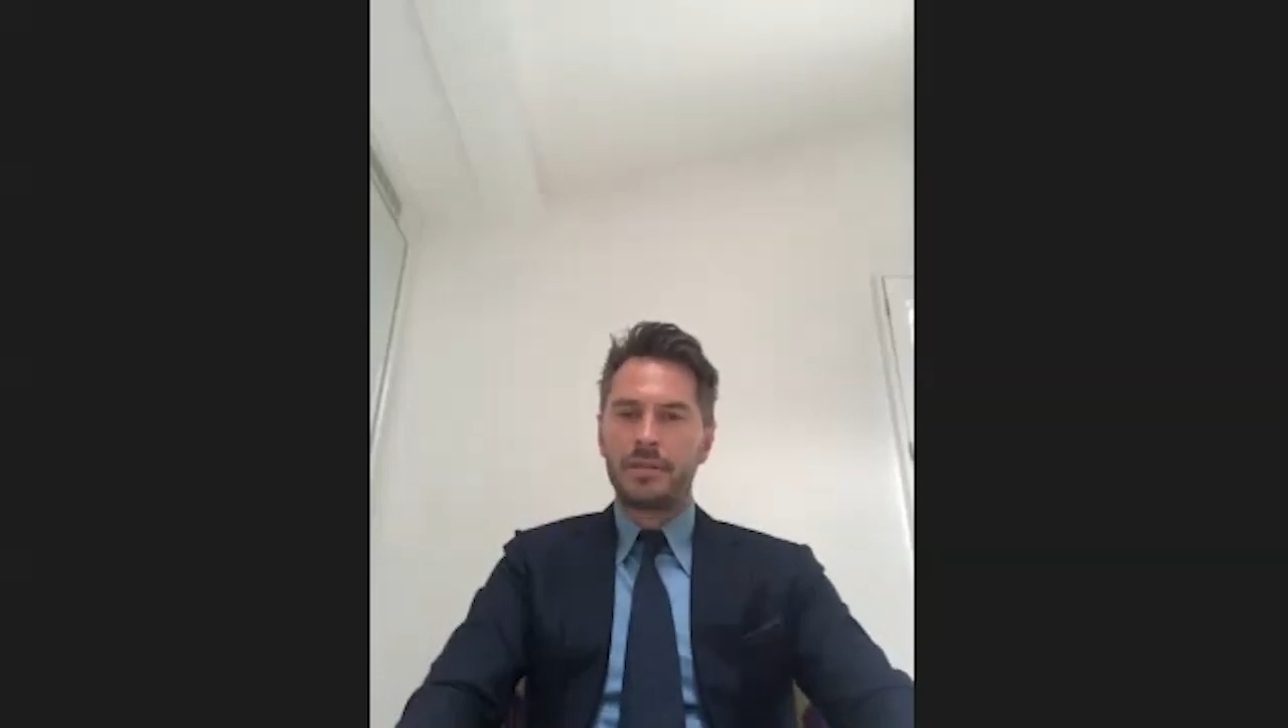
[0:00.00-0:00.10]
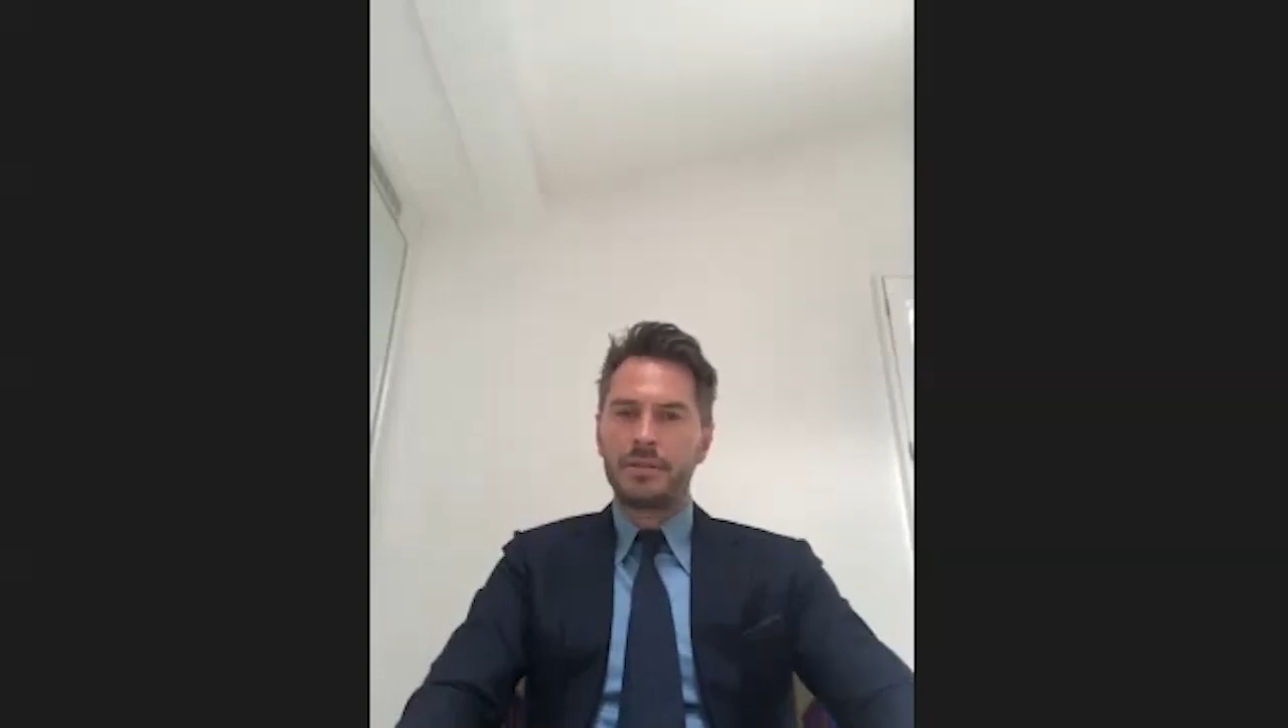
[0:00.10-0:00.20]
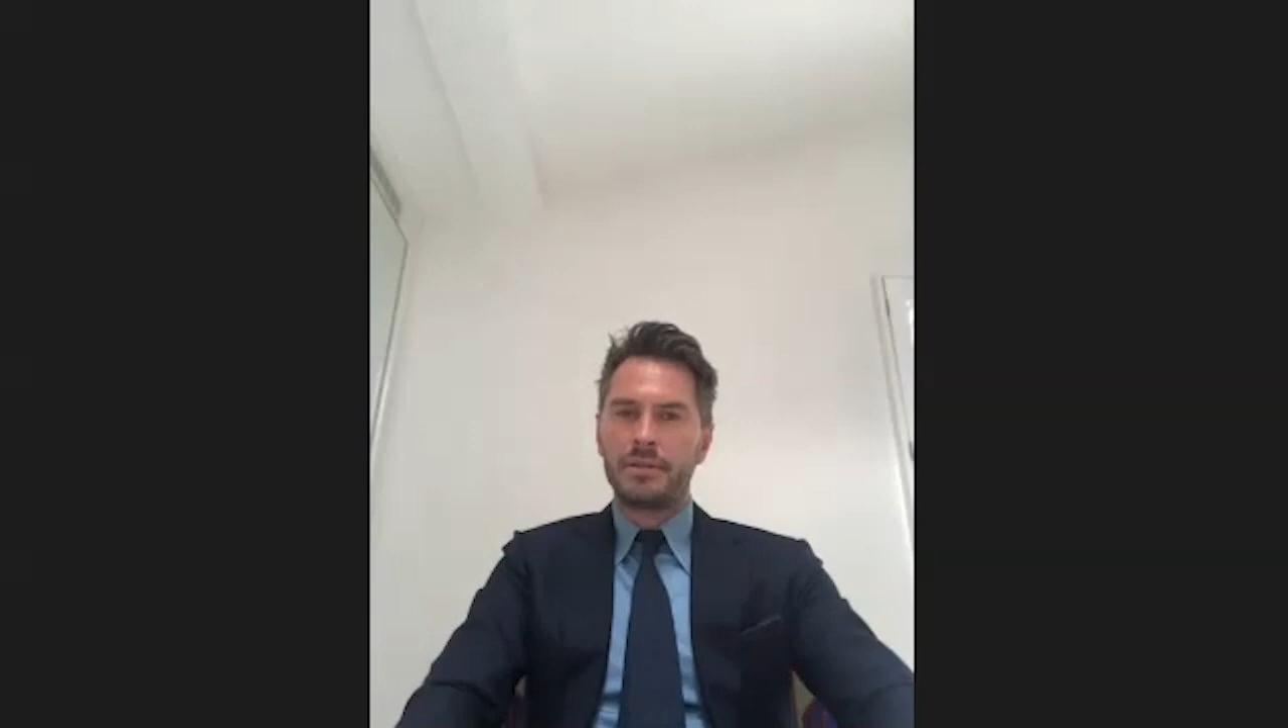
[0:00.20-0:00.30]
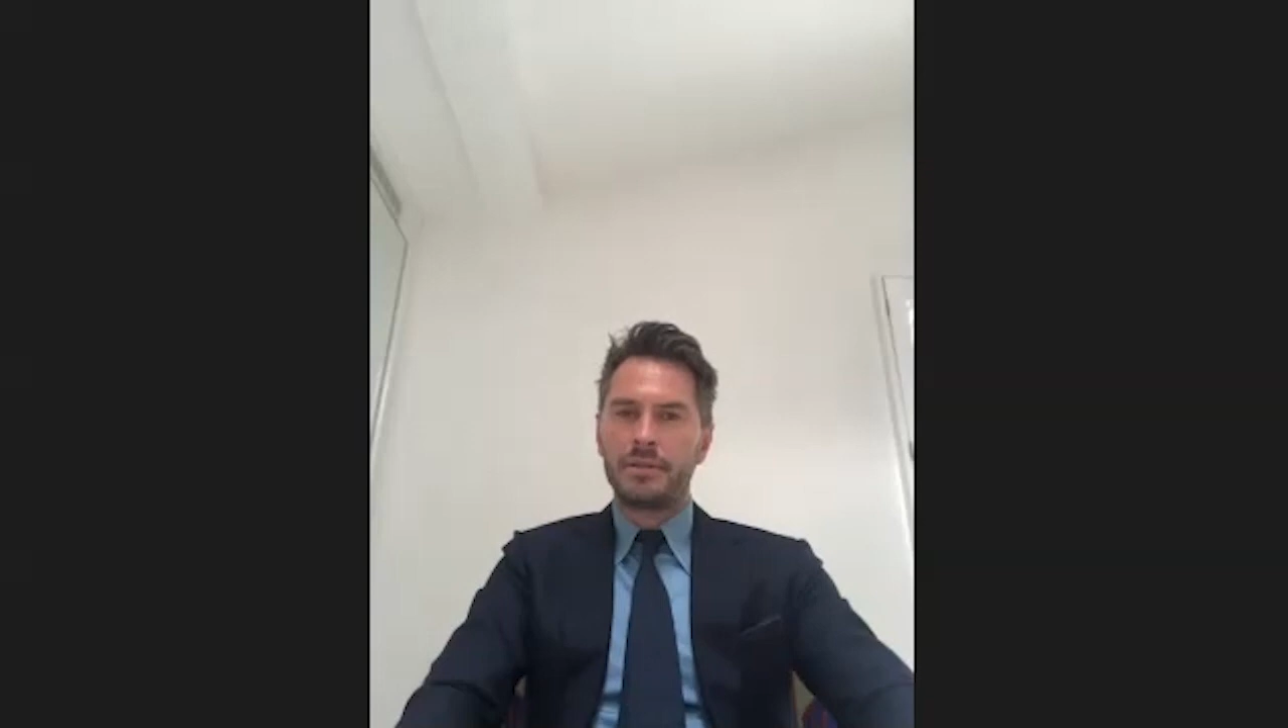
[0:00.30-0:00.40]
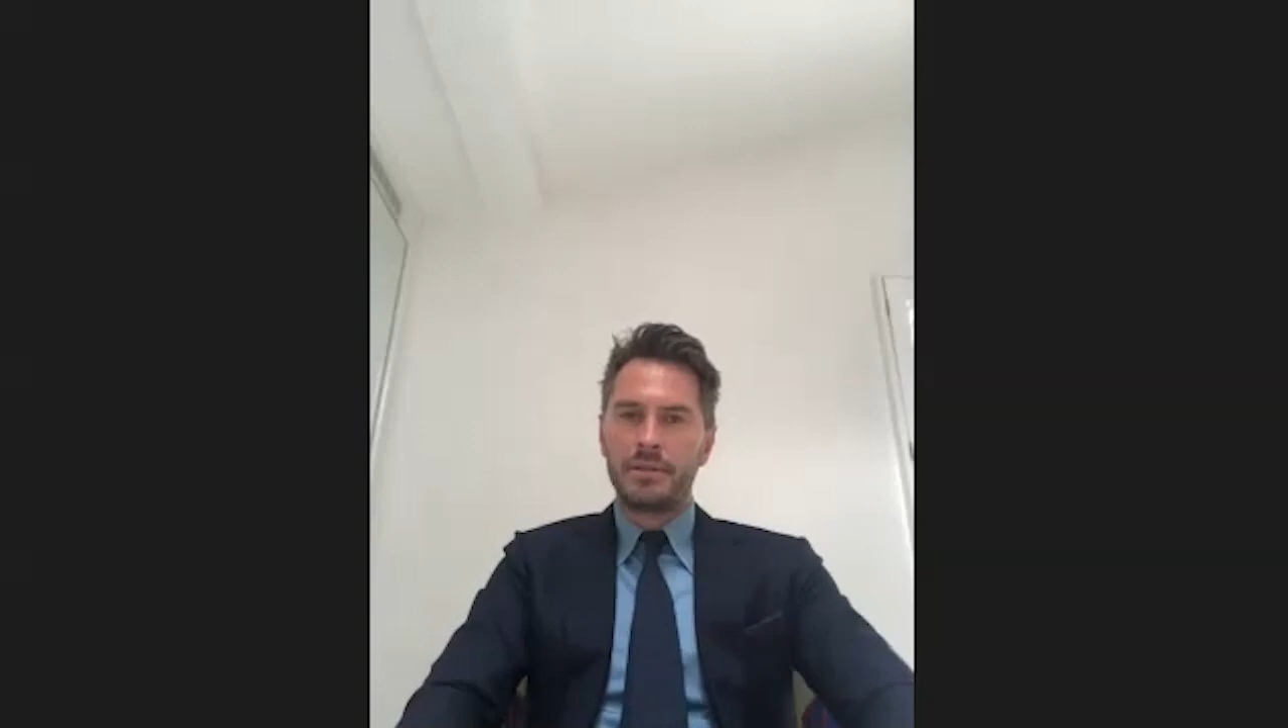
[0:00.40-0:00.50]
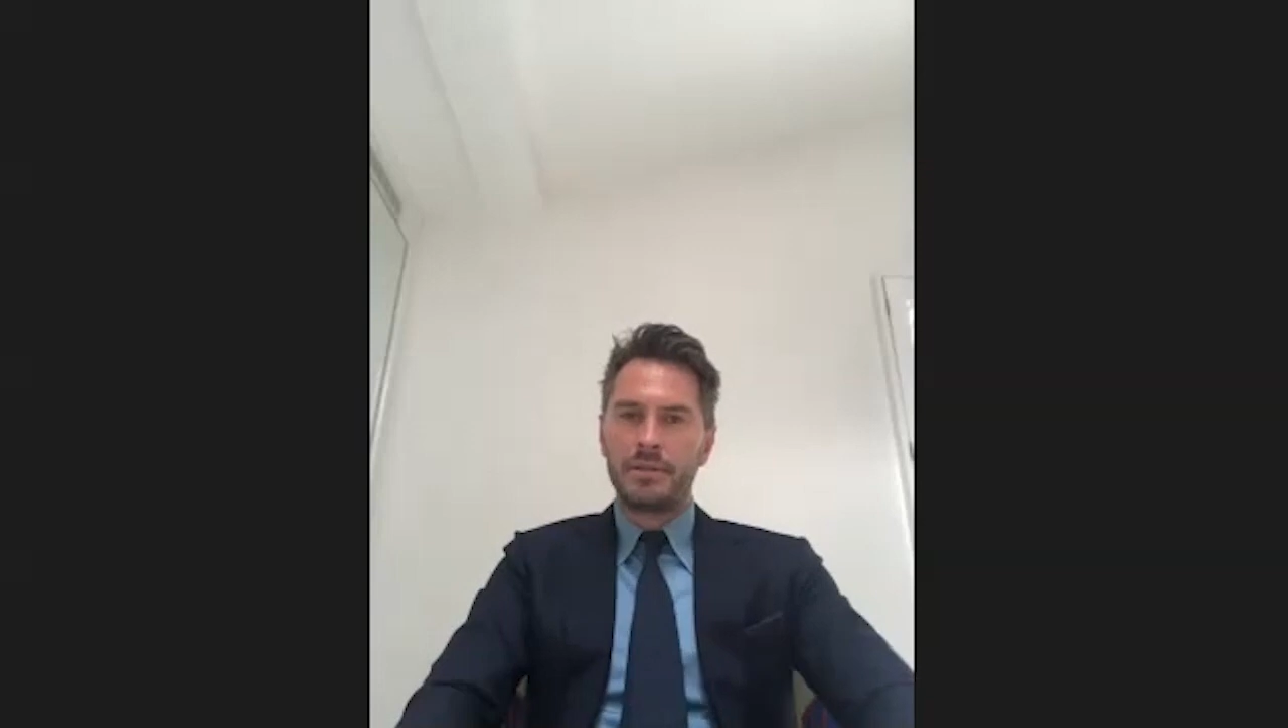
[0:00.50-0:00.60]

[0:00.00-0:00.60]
can